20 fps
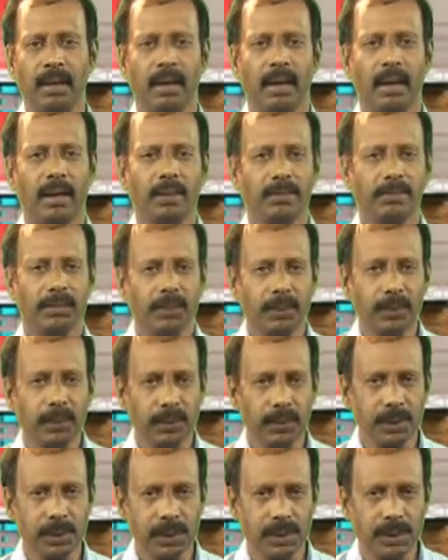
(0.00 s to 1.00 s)
And
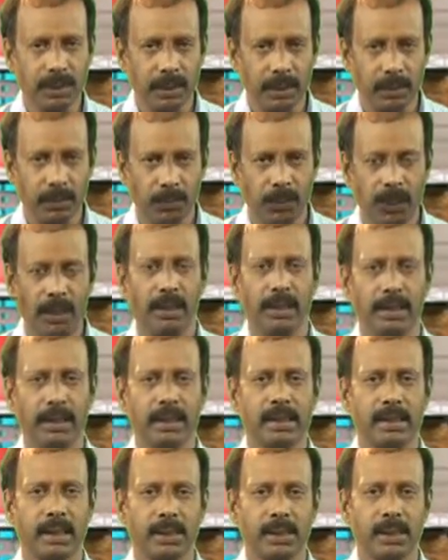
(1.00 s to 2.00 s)
photosystem 1
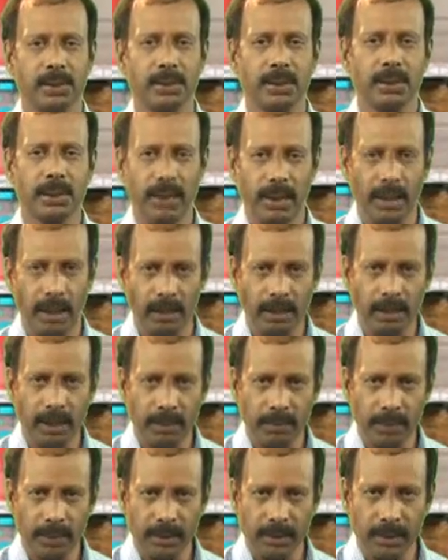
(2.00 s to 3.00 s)
is
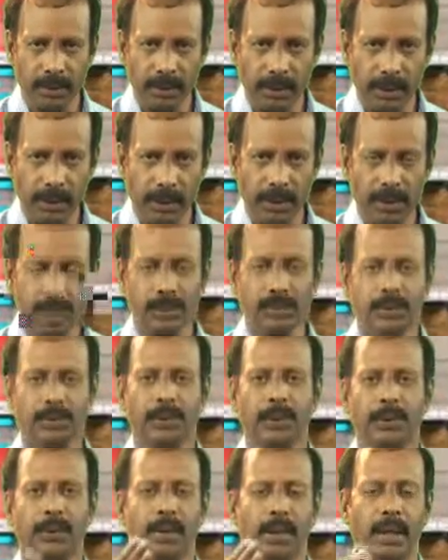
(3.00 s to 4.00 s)
associated with these
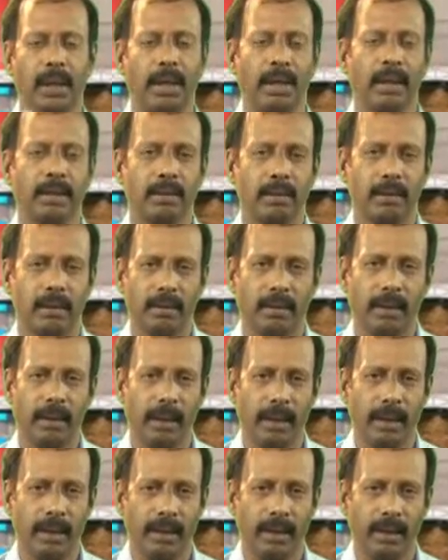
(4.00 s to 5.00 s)
4 electron
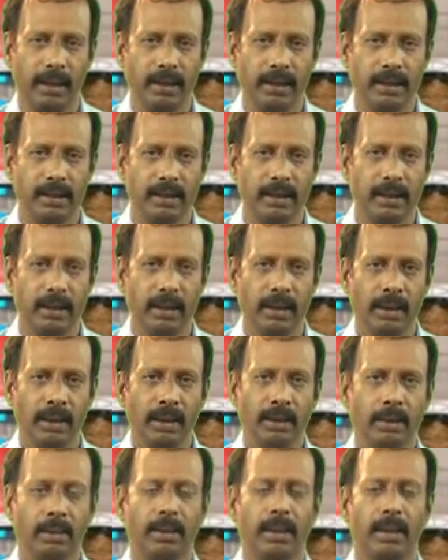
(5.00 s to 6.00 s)
carriers,
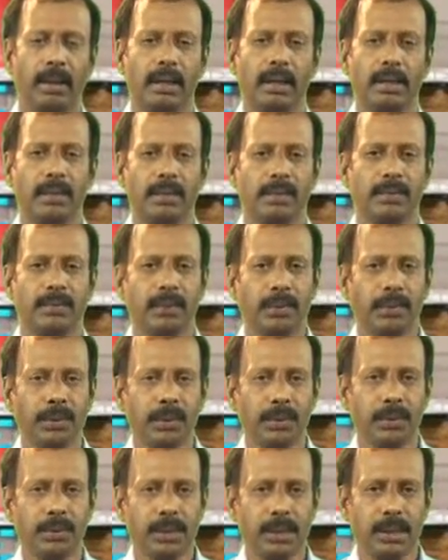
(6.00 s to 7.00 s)
whereas
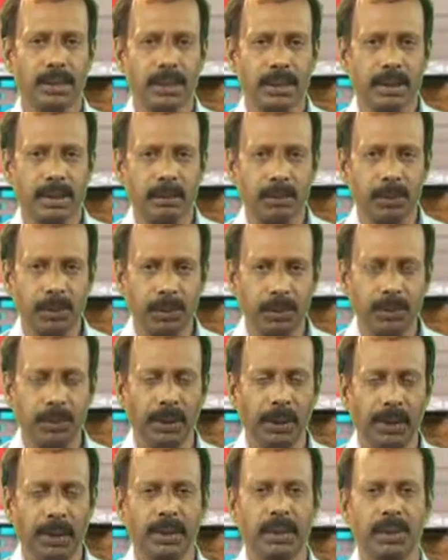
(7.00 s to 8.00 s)
photosystem 2
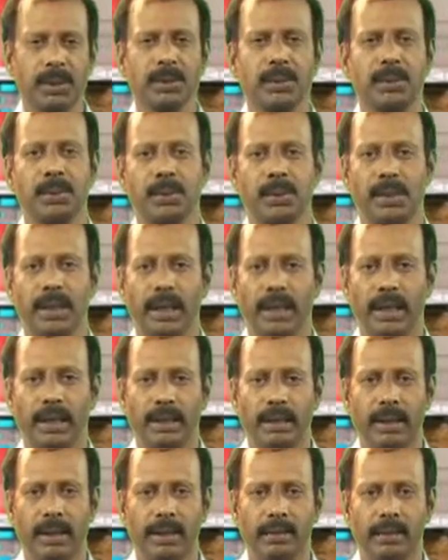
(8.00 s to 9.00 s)
is
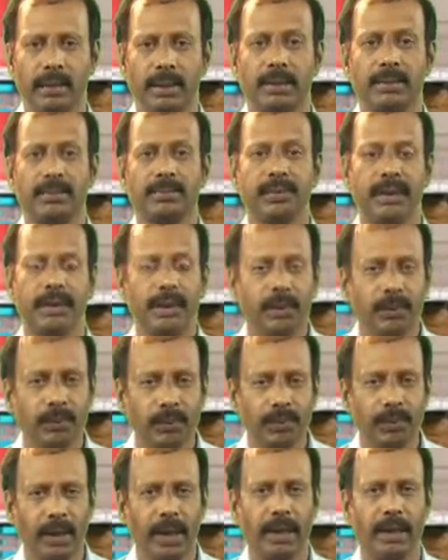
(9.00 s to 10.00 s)
associated with
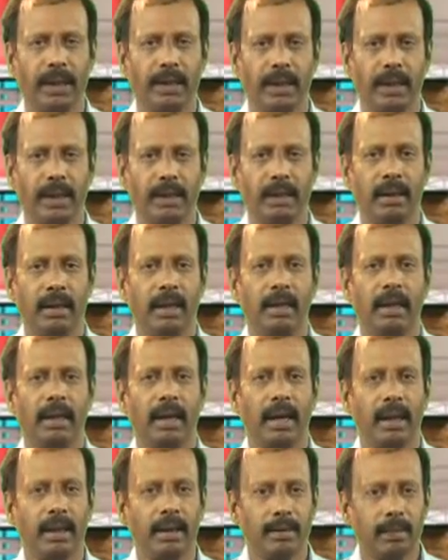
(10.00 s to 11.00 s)
pheophytin
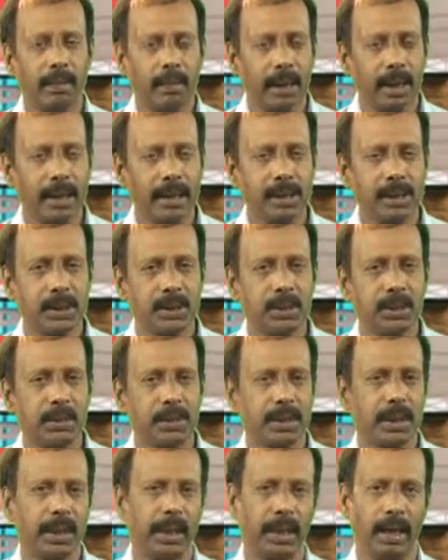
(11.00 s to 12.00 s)
and
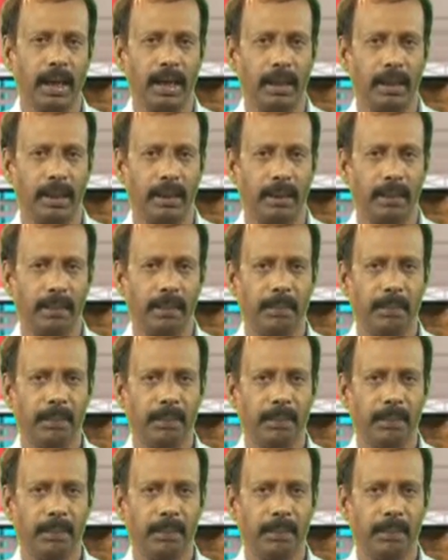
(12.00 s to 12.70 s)
plastocyanin.